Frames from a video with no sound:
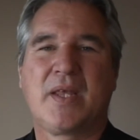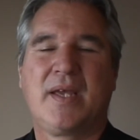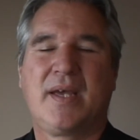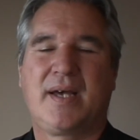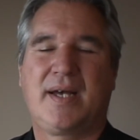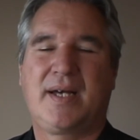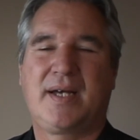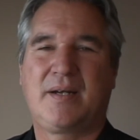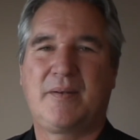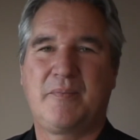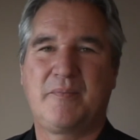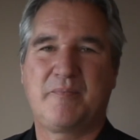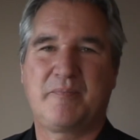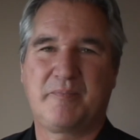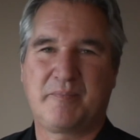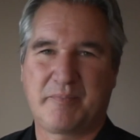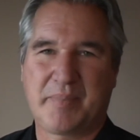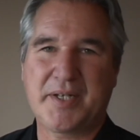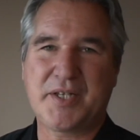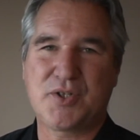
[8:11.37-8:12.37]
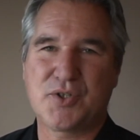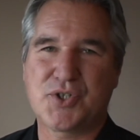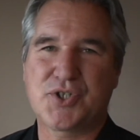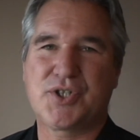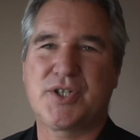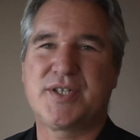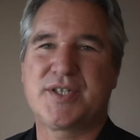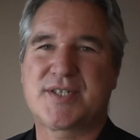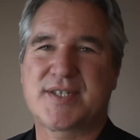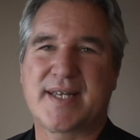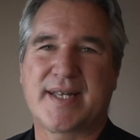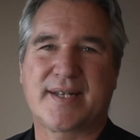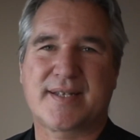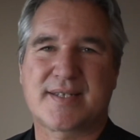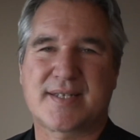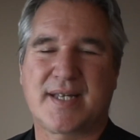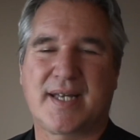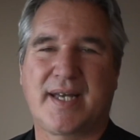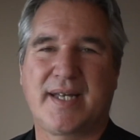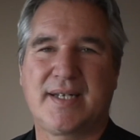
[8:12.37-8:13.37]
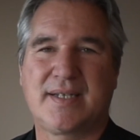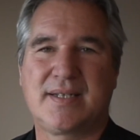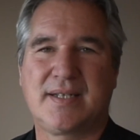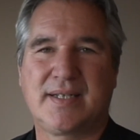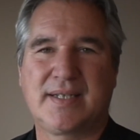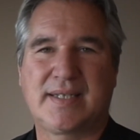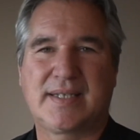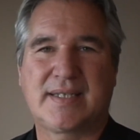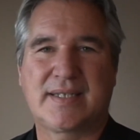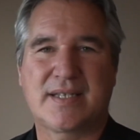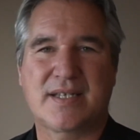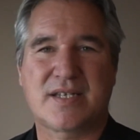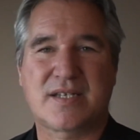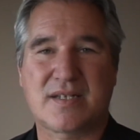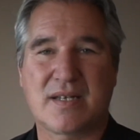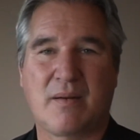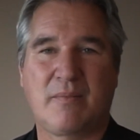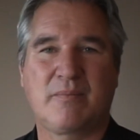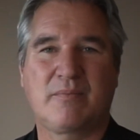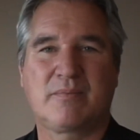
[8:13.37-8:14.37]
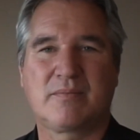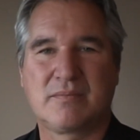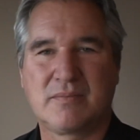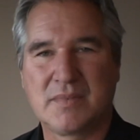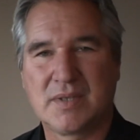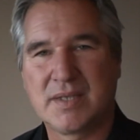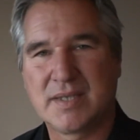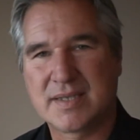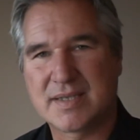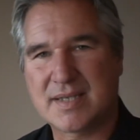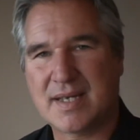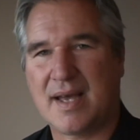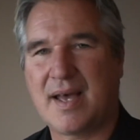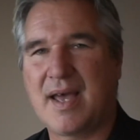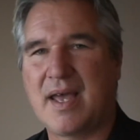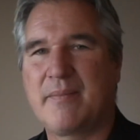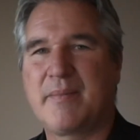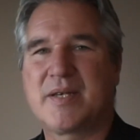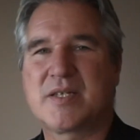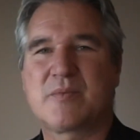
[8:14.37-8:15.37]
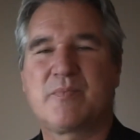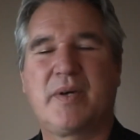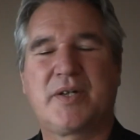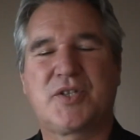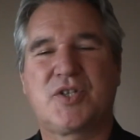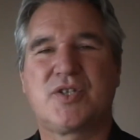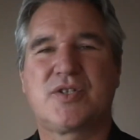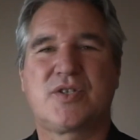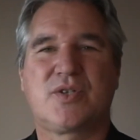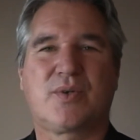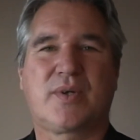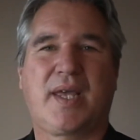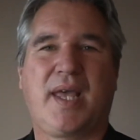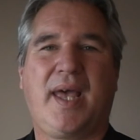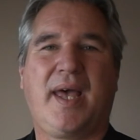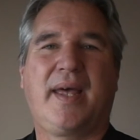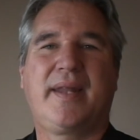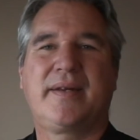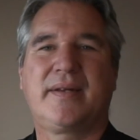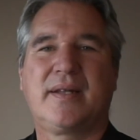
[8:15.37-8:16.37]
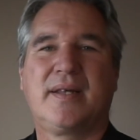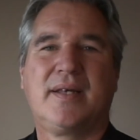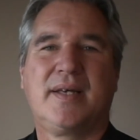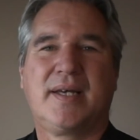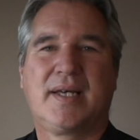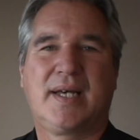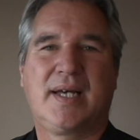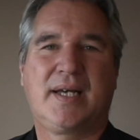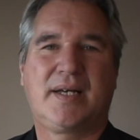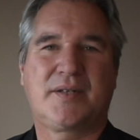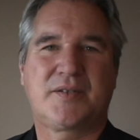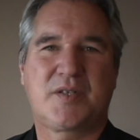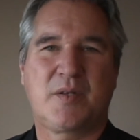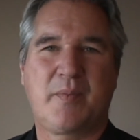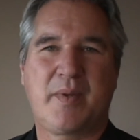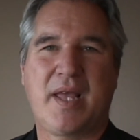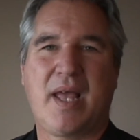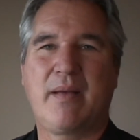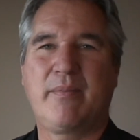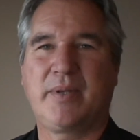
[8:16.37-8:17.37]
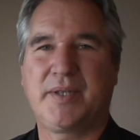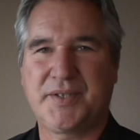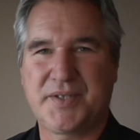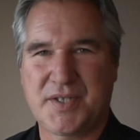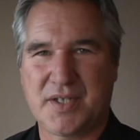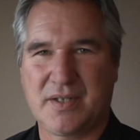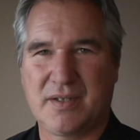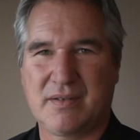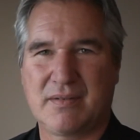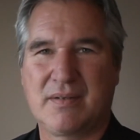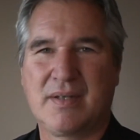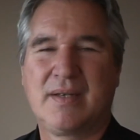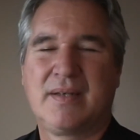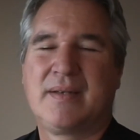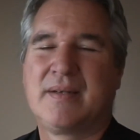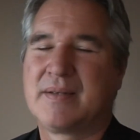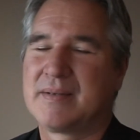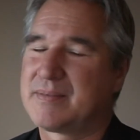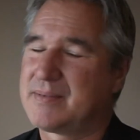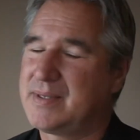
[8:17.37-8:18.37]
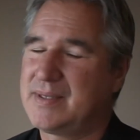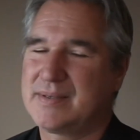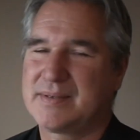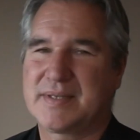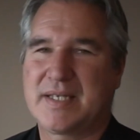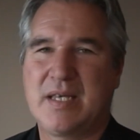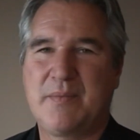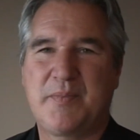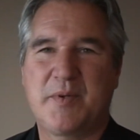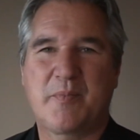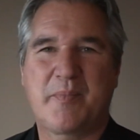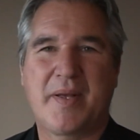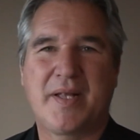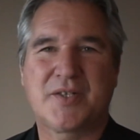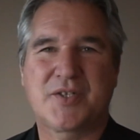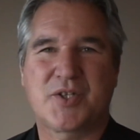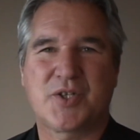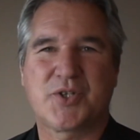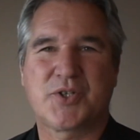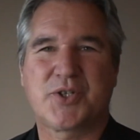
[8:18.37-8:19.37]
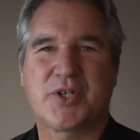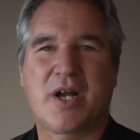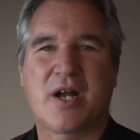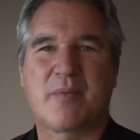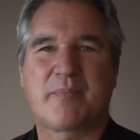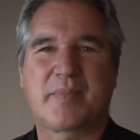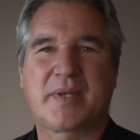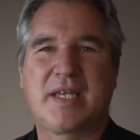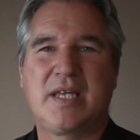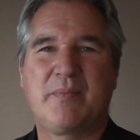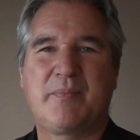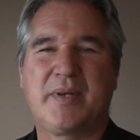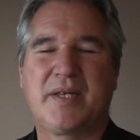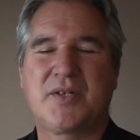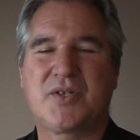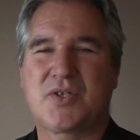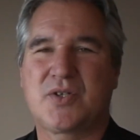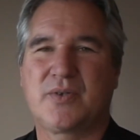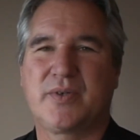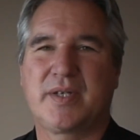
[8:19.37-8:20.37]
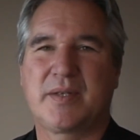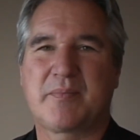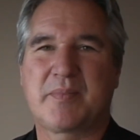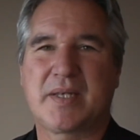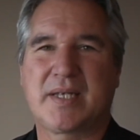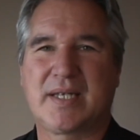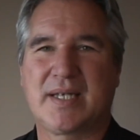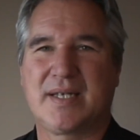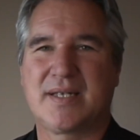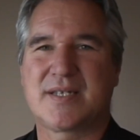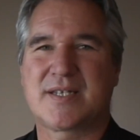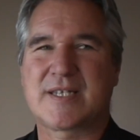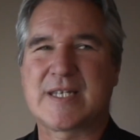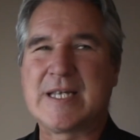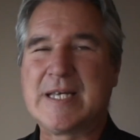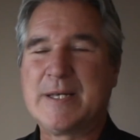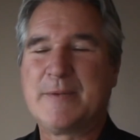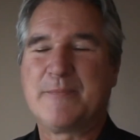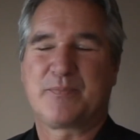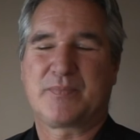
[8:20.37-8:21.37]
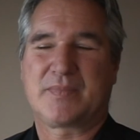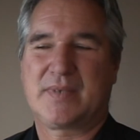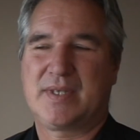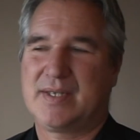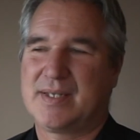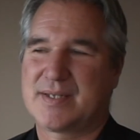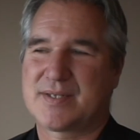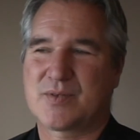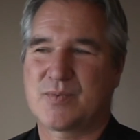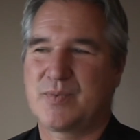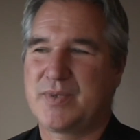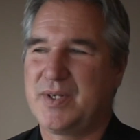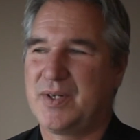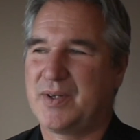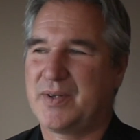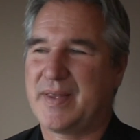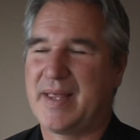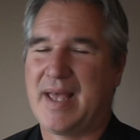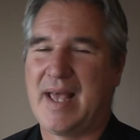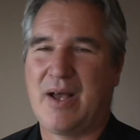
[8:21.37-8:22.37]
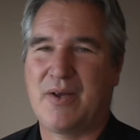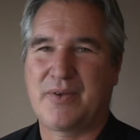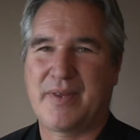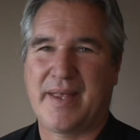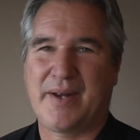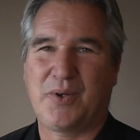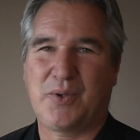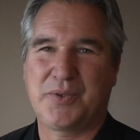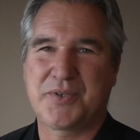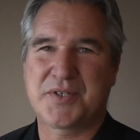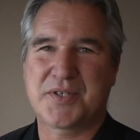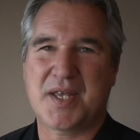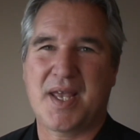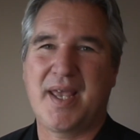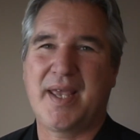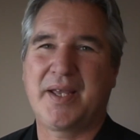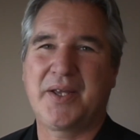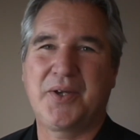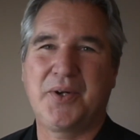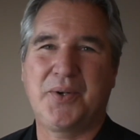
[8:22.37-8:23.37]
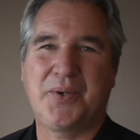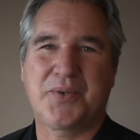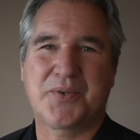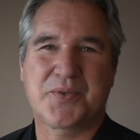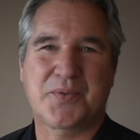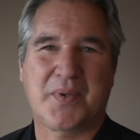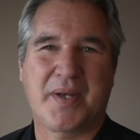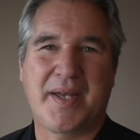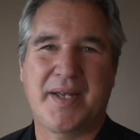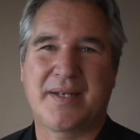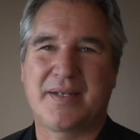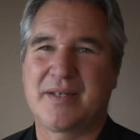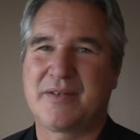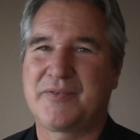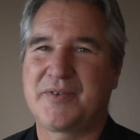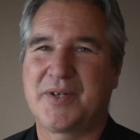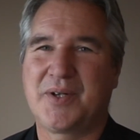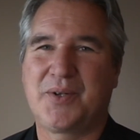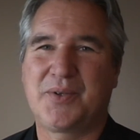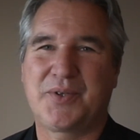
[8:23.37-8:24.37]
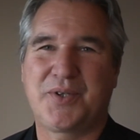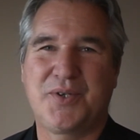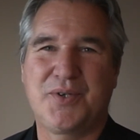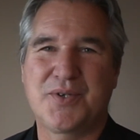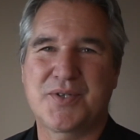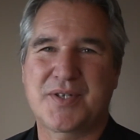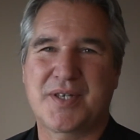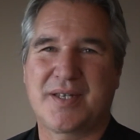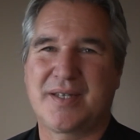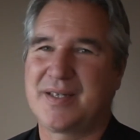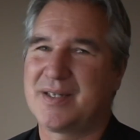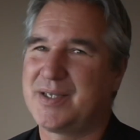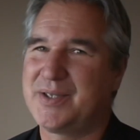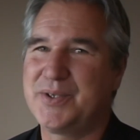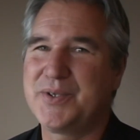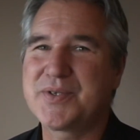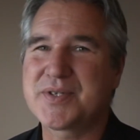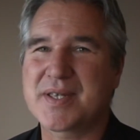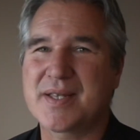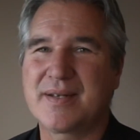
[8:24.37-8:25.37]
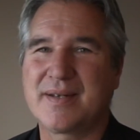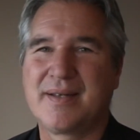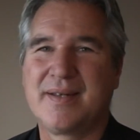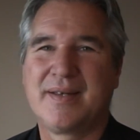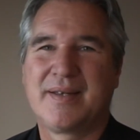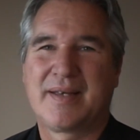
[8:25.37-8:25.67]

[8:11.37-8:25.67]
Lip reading: But you should set aside some time, as much as you can, to be able to keep your pencil sharp, keep into it, because it's how that old saying goes, right? If you don't use it, you lose it.